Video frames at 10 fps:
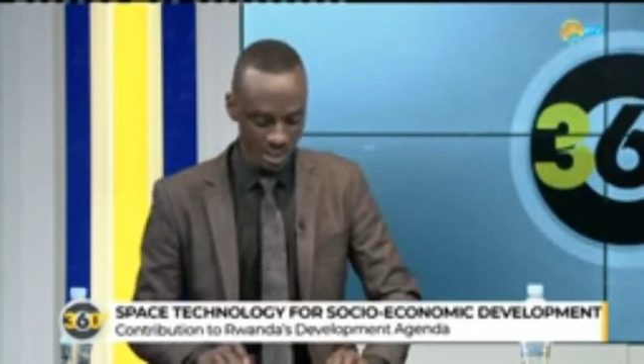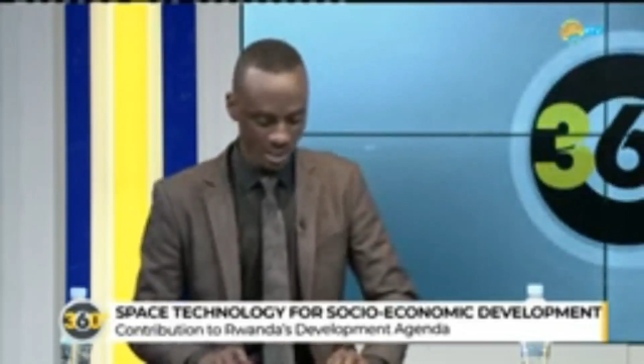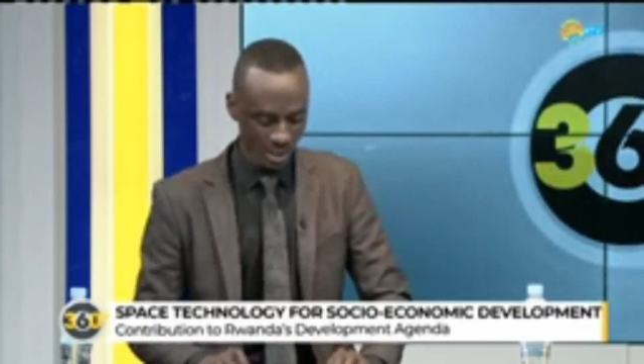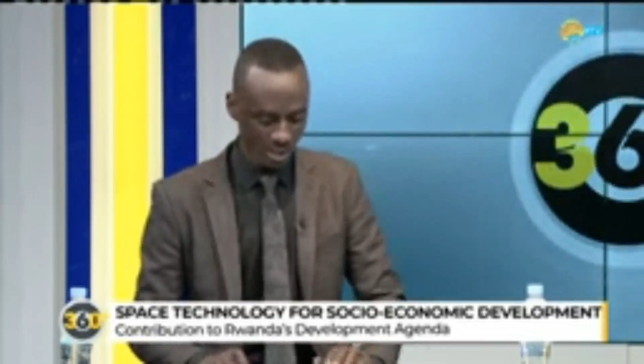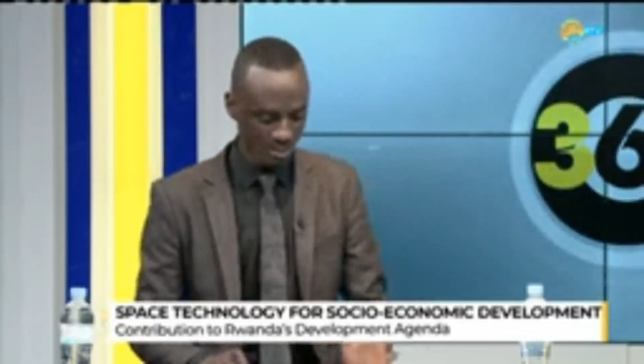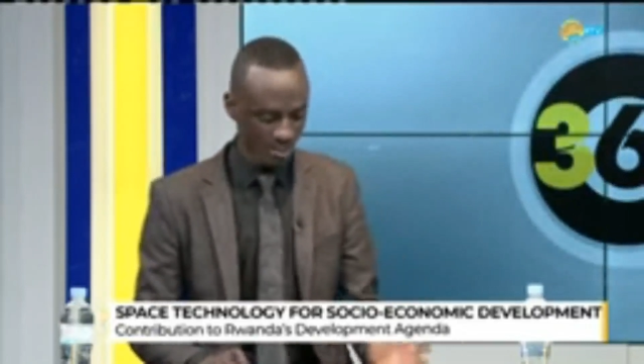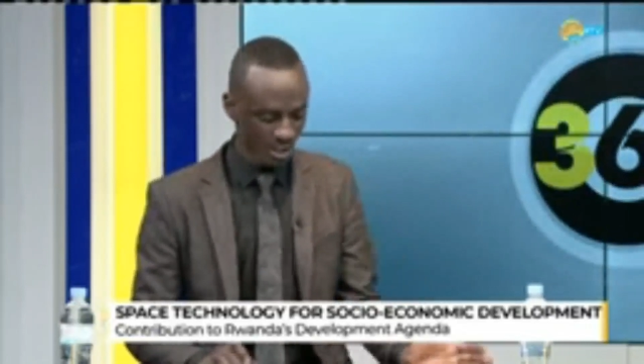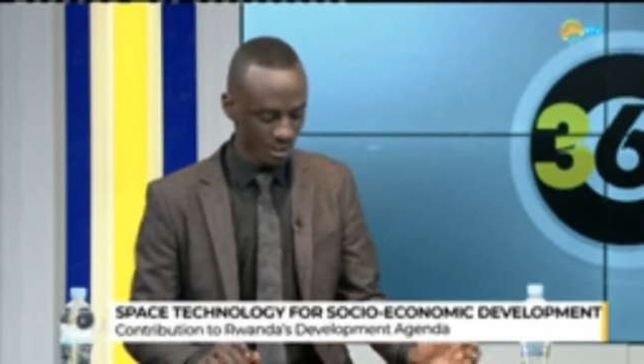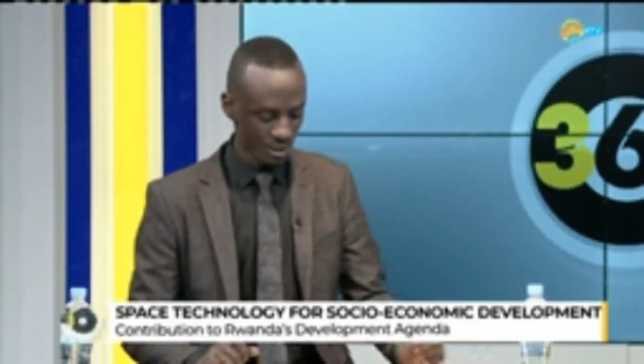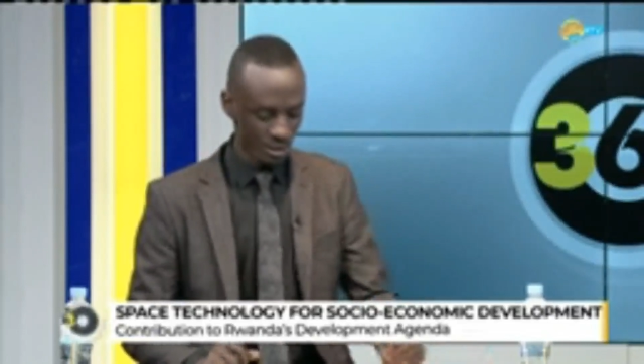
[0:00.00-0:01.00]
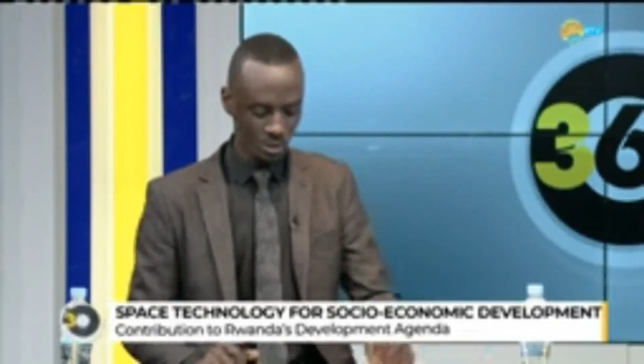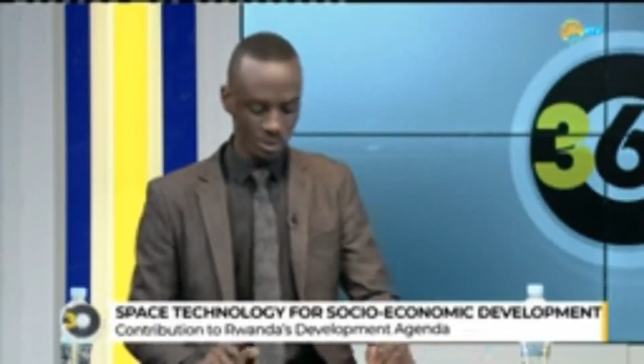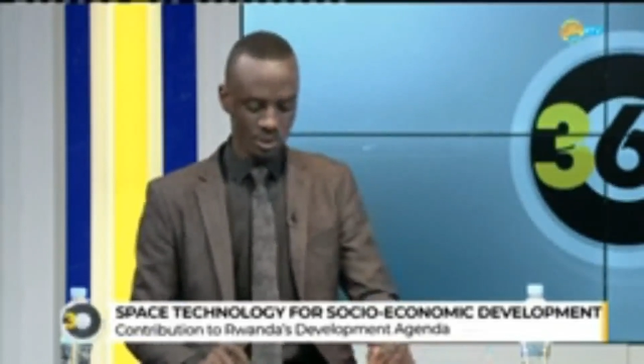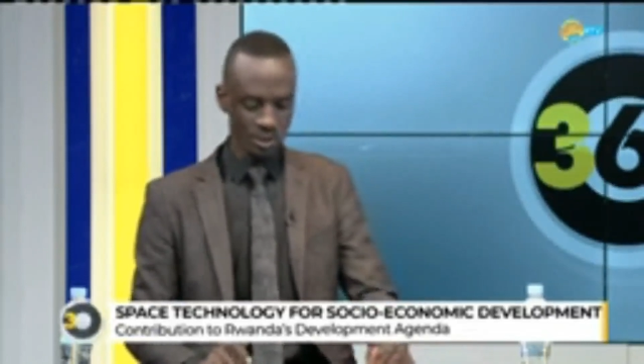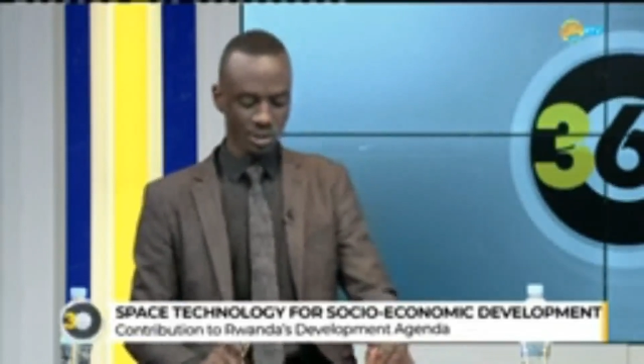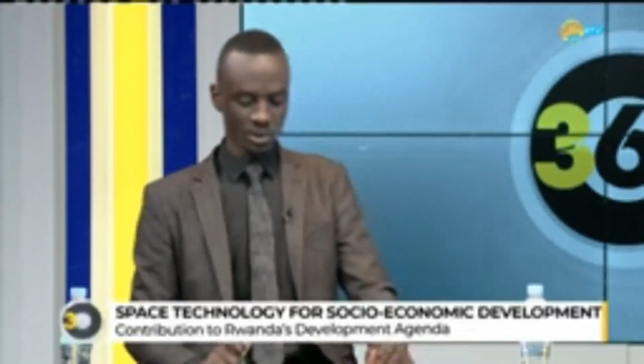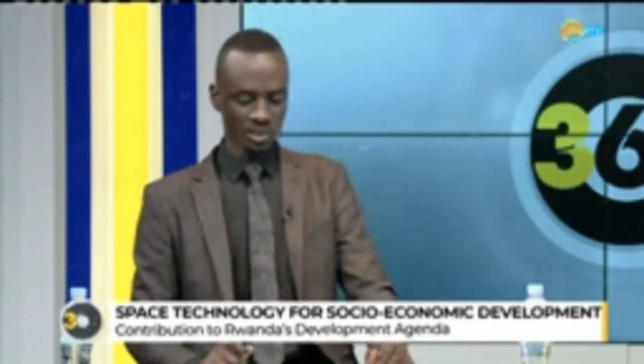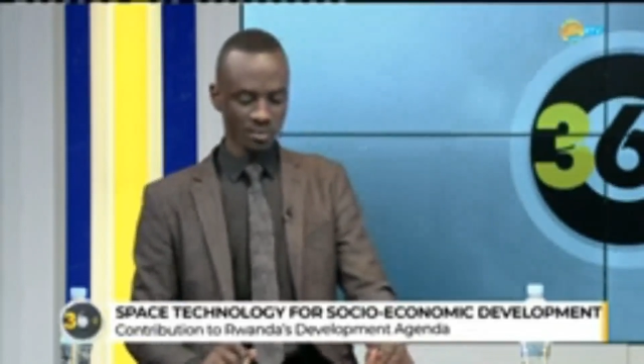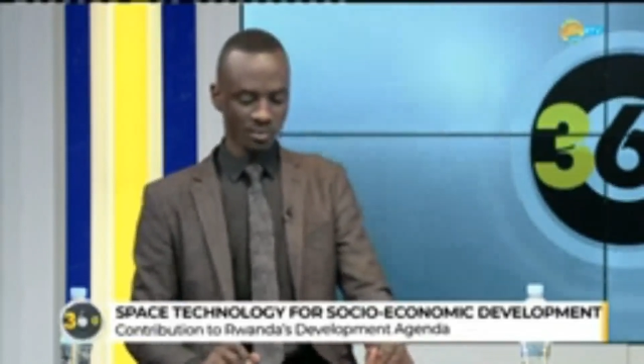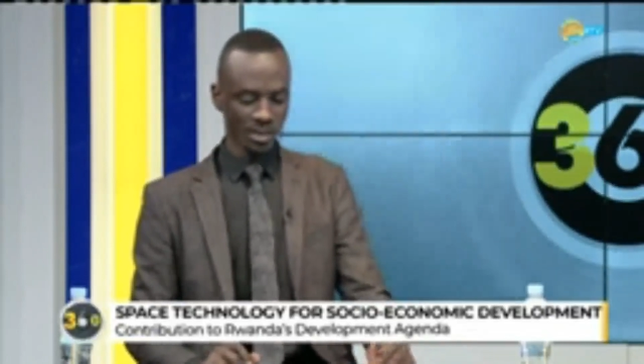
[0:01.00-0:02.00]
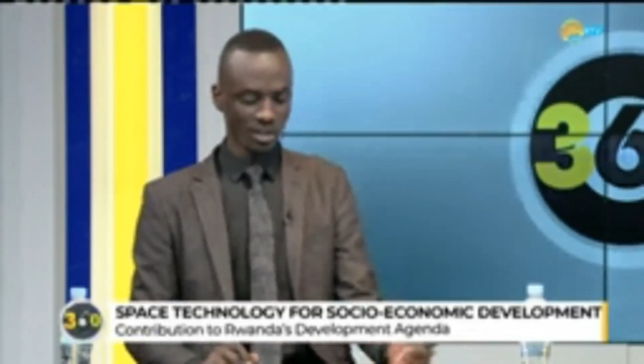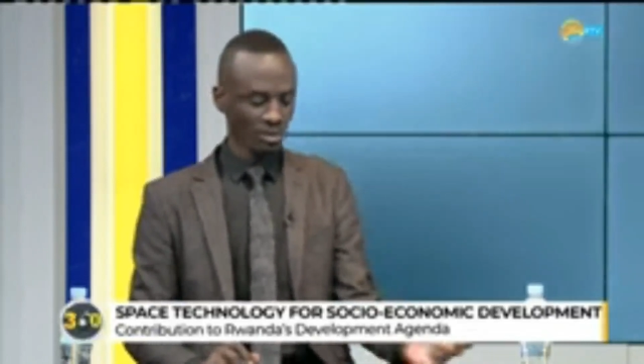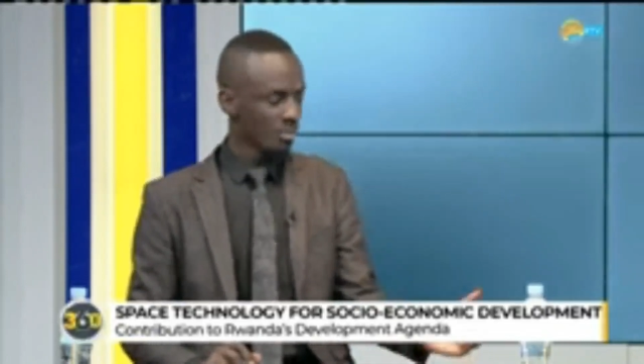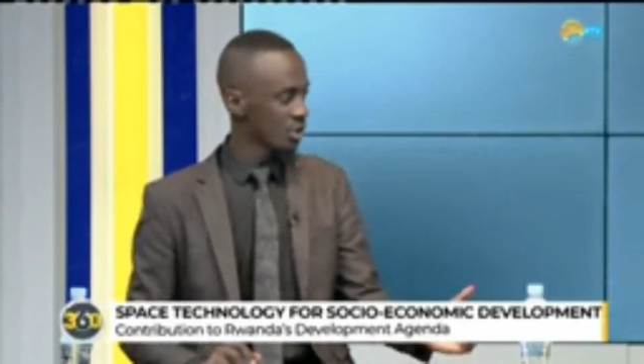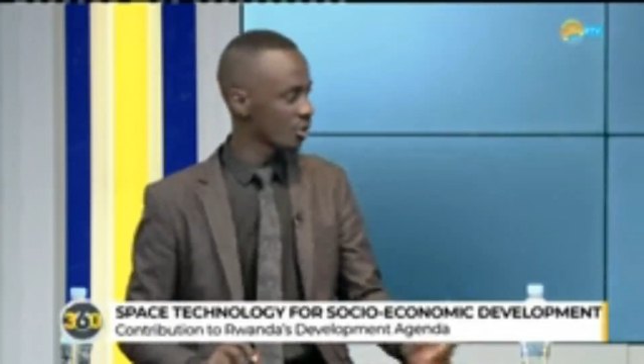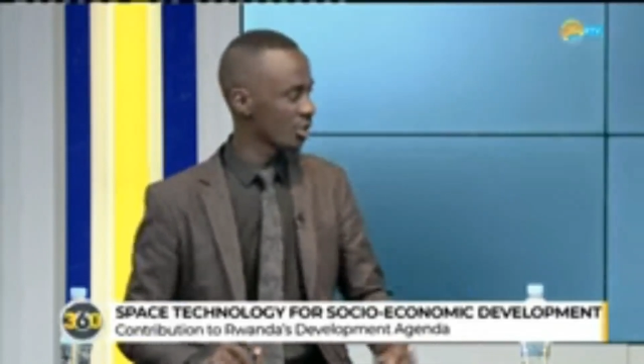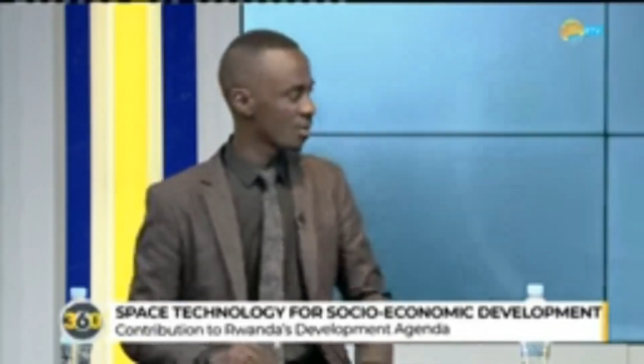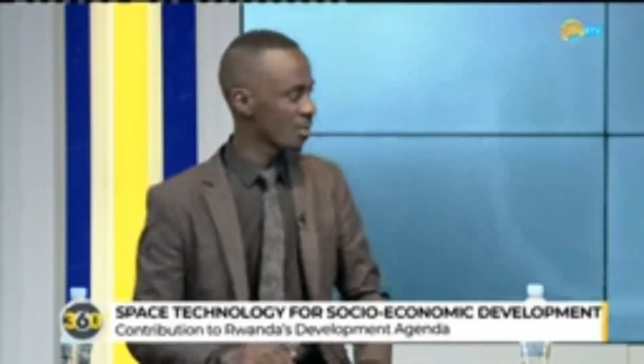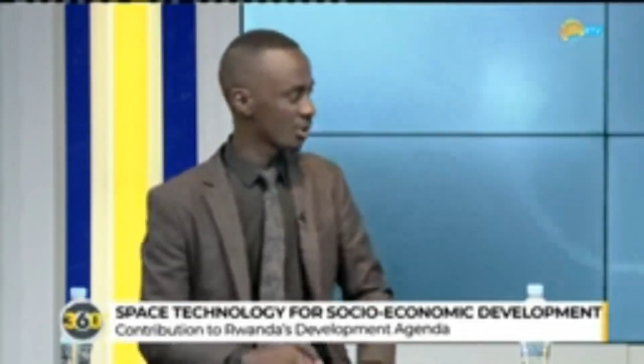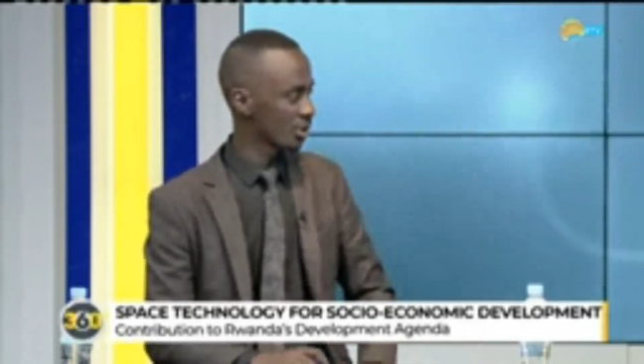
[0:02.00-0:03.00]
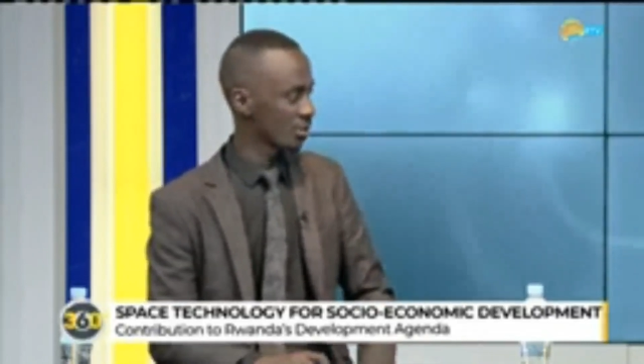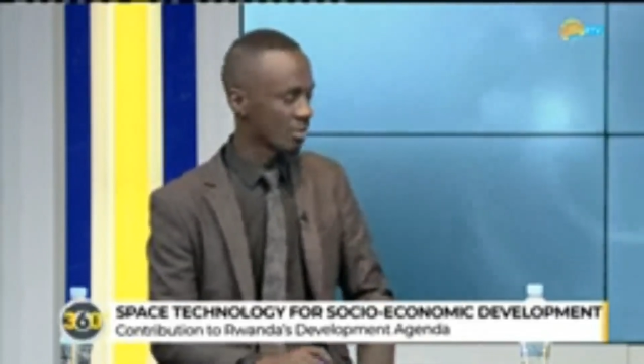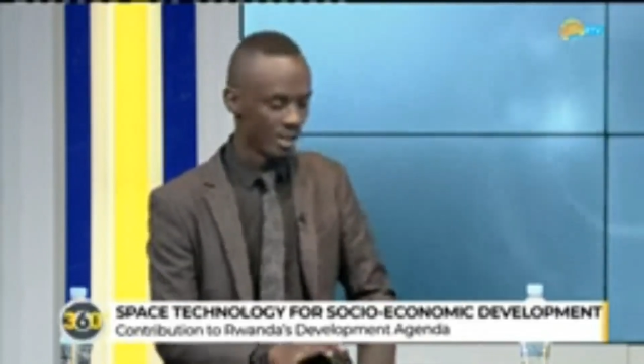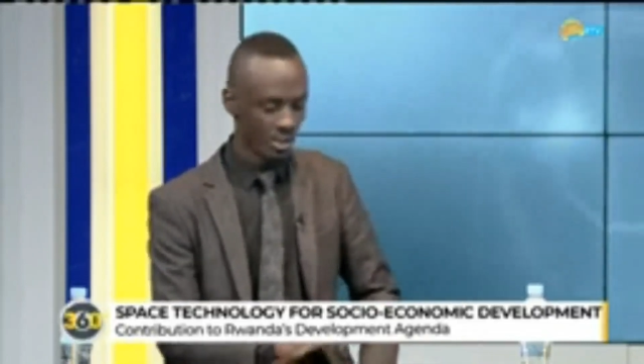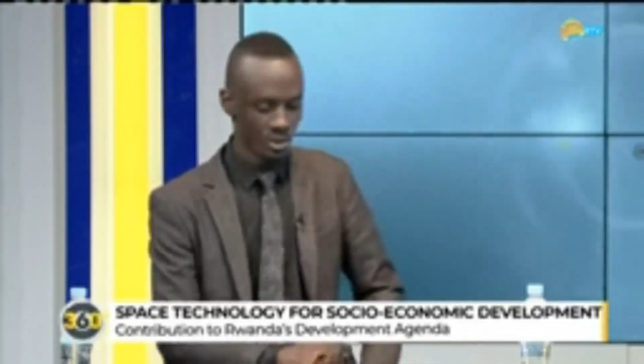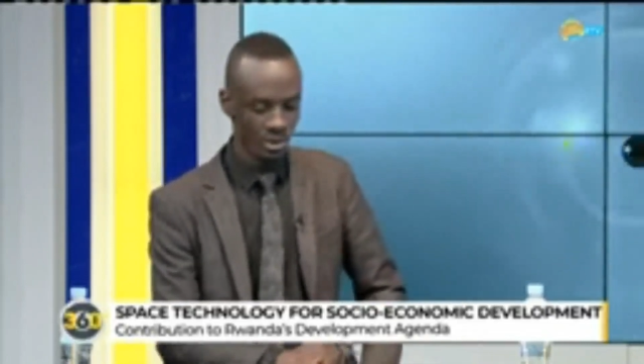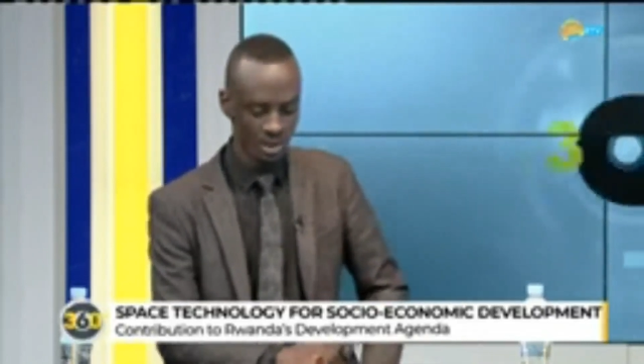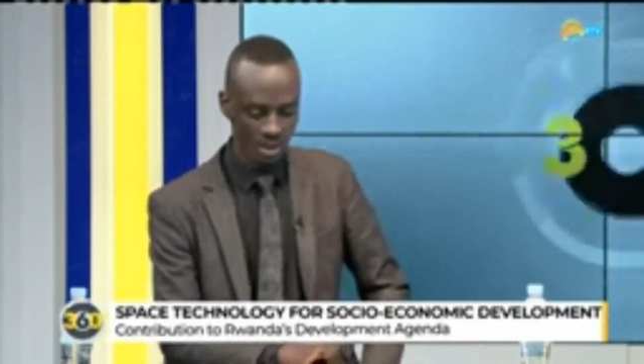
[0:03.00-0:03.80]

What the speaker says: Back to you, Joseph. You mentioned about Rwanda joining